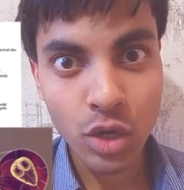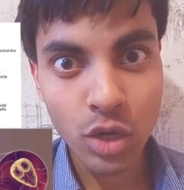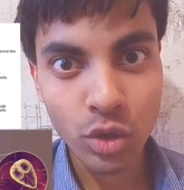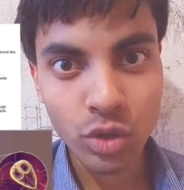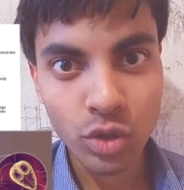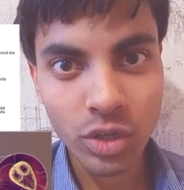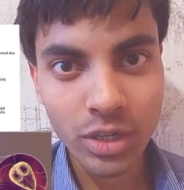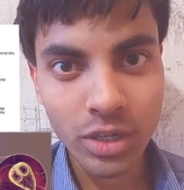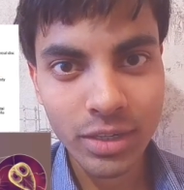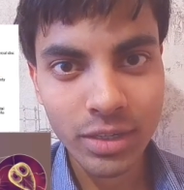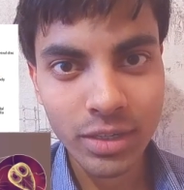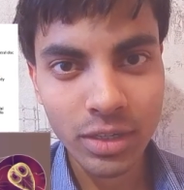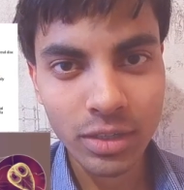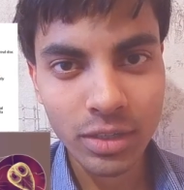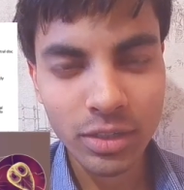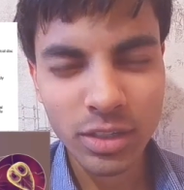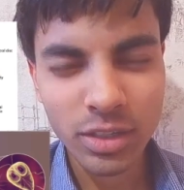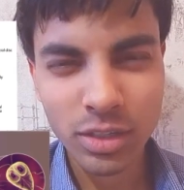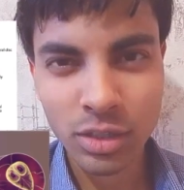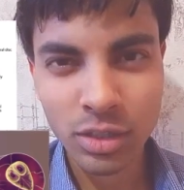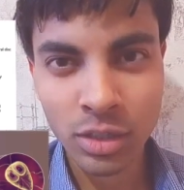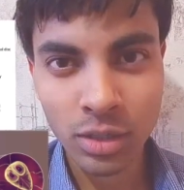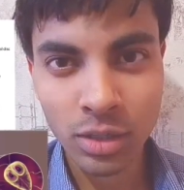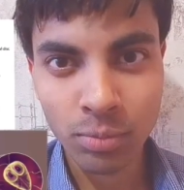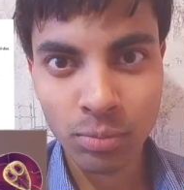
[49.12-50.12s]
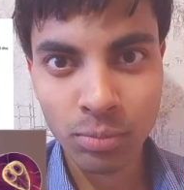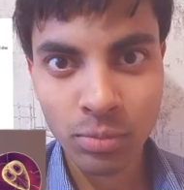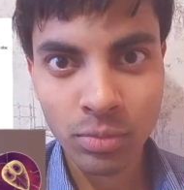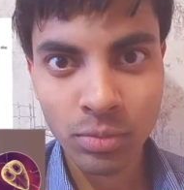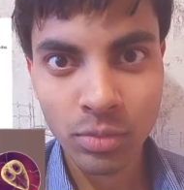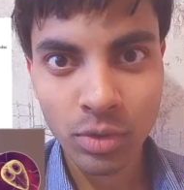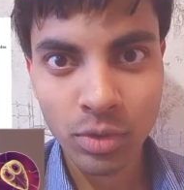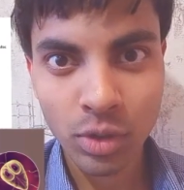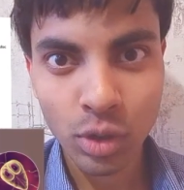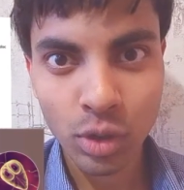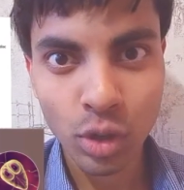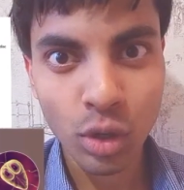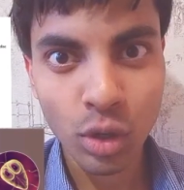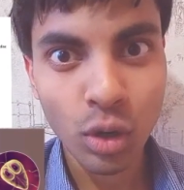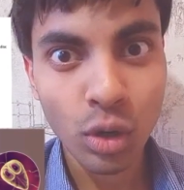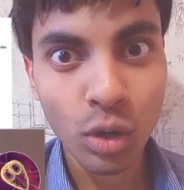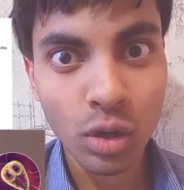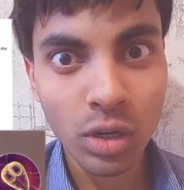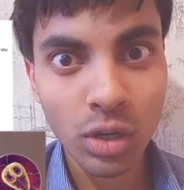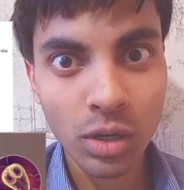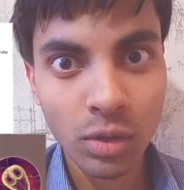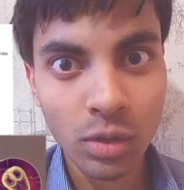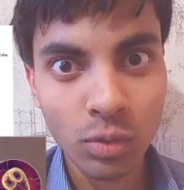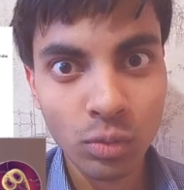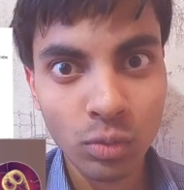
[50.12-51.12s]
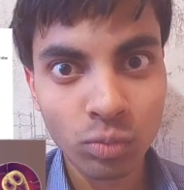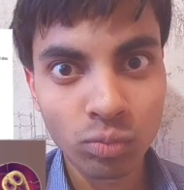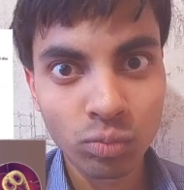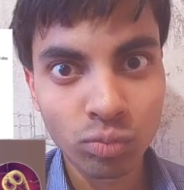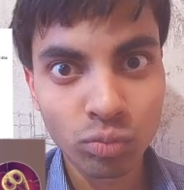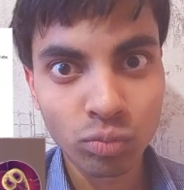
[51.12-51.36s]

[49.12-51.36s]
nutritional system or